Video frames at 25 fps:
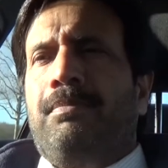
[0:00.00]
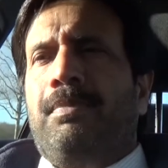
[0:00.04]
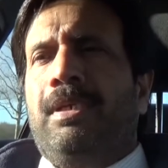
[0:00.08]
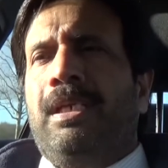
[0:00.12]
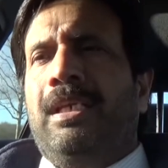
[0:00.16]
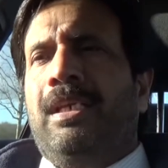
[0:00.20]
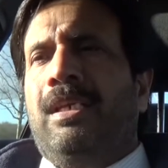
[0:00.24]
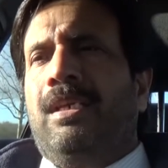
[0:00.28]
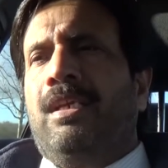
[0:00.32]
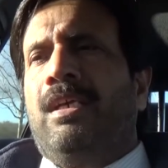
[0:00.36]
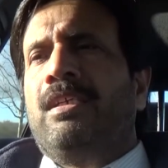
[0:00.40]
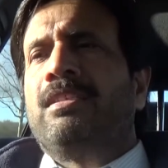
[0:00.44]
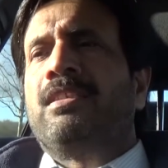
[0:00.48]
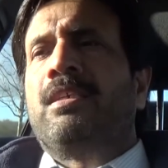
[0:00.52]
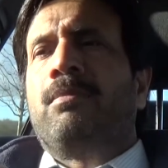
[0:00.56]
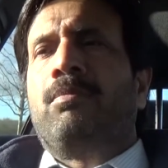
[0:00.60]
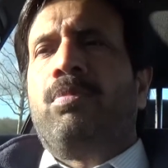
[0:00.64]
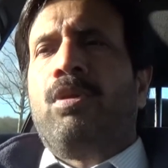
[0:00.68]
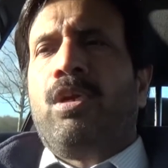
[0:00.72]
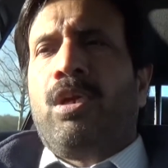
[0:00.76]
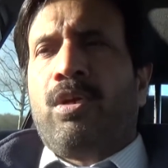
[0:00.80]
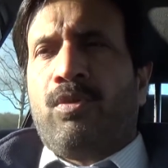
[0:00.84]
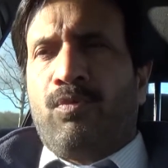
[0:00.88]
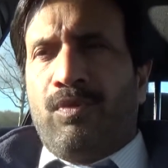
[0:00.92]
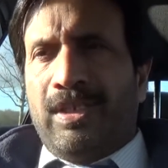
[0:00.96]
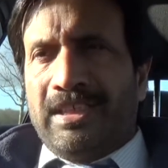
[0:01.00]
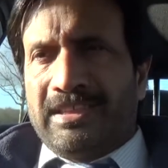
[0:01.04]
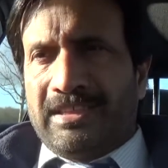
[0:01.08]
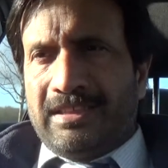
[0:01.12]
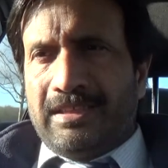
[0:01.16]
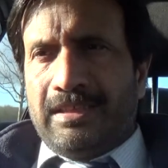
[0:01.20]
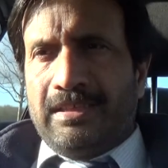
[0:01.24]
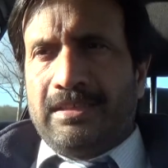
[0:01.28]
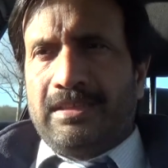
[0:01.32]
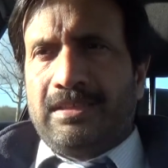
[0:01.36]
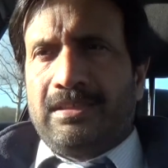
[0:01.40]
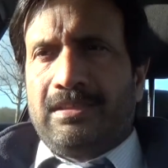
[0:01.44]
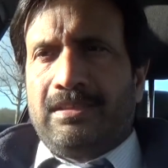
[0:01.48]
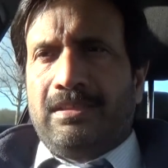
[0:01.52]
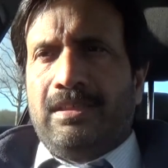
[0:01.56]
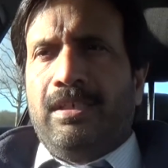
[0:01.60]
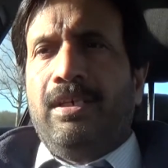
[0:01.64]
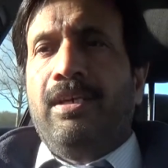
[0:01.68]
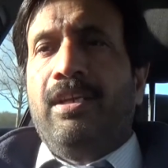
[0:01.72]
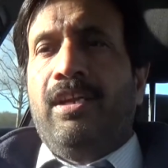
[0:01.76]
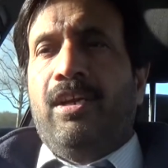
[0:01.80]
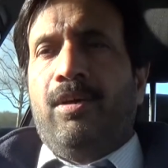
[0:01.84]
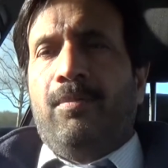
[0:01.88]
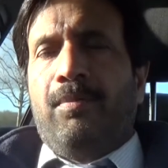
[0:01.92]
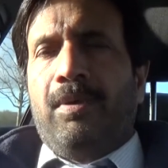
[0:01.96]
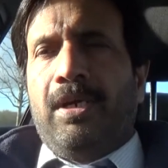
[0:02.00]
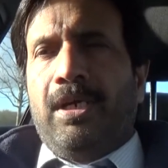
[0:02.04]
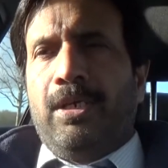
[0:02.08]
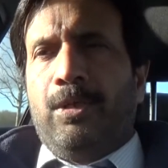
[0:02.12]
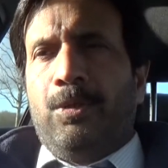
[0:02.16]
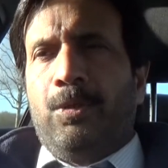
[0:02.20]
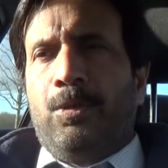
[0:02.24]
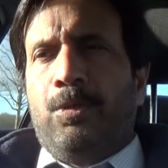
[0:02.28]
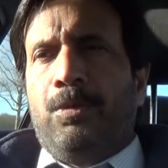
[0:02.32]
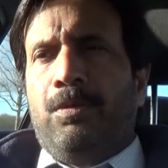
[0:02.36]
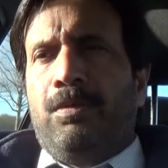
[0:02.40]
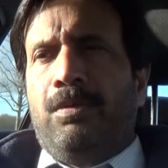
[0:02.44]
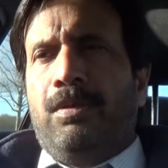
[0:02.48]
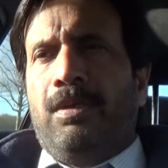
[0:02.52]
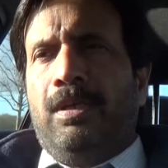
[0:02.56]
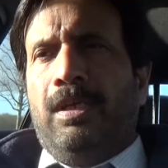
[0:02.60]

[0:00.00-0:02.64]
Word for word: in other blood vessels nearby you know